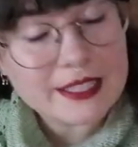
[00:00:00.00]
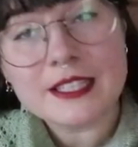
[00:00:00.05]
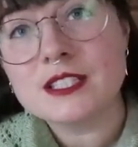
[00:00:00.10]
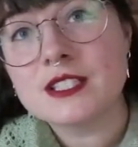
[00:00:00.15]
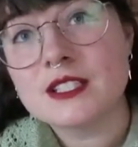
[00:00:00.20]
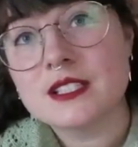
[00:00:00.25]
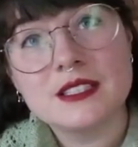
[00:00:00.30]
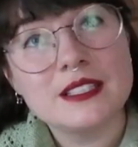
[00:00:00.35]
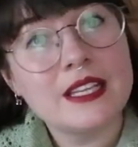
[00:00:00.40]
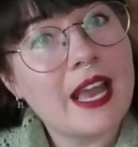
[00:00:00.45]

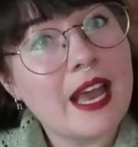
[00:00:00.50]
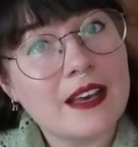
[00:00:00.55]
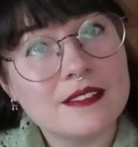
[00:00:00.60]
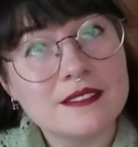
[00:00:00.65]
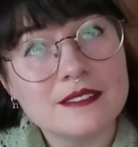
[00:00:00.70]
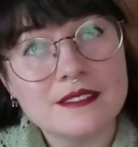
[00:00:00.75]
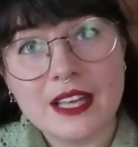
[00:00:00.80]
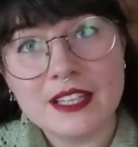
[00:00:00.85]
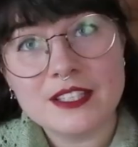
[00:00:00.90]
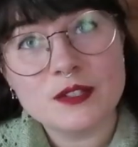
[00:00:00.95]
that's yeah,
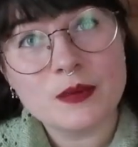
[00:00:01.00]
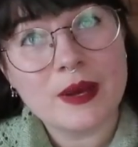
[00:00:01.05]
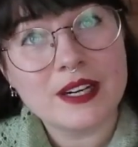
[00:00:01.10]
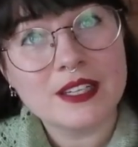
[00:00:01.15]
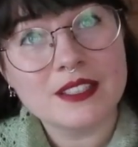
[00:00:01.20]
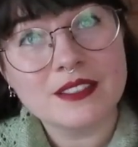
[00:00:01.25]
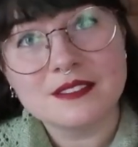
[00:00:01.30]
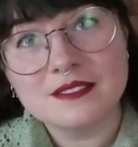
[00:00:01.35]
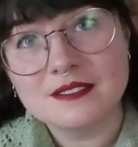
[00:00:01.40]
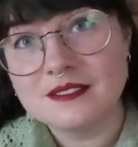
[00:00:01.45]
that
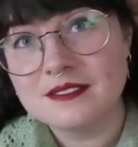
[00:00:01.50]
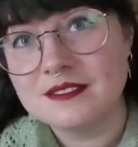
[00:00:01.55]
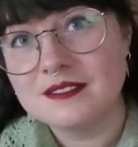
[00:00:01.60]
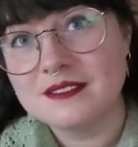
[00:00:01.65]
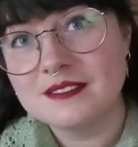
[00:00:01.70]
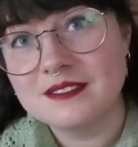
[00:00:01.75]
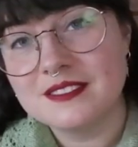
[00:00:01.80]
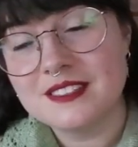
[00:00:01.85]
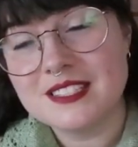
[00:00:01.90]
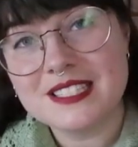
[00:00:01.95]
sweater
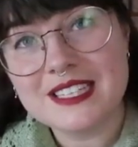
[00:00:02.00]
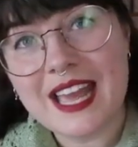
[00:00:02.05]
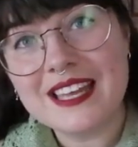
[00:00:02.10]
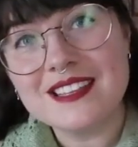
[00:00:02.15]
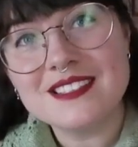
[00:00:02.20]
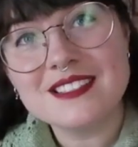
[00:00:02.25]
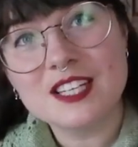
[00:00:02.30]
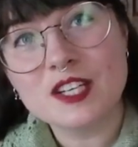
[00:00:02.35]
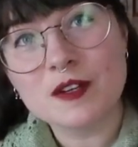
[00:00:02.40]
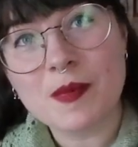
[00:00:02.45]
is
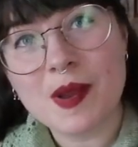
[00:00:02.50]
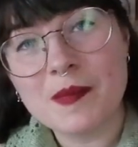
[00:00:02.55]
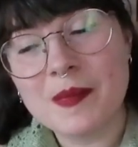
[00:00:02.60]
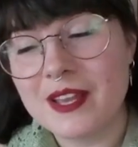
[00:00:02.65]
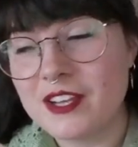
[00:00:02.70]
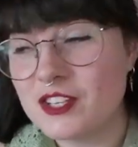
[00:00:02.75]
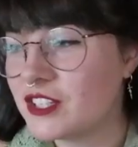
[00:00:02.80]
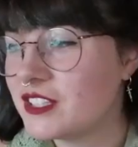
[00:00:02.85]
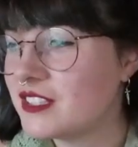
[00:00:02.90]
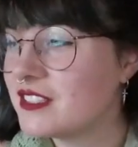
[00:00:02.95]
testing my
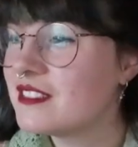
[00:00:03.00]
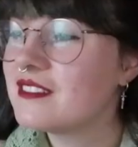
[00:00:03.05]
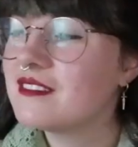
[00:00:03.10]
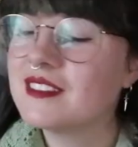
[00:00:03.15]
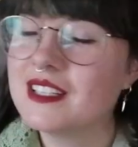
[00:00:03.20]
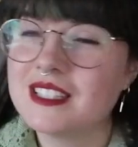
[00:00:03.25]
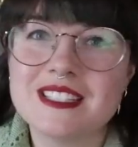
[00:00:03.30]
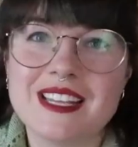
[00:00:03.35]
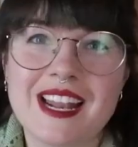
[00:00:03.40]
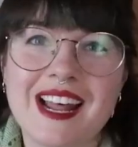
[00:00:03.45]
patience.
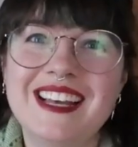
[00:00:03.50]
It's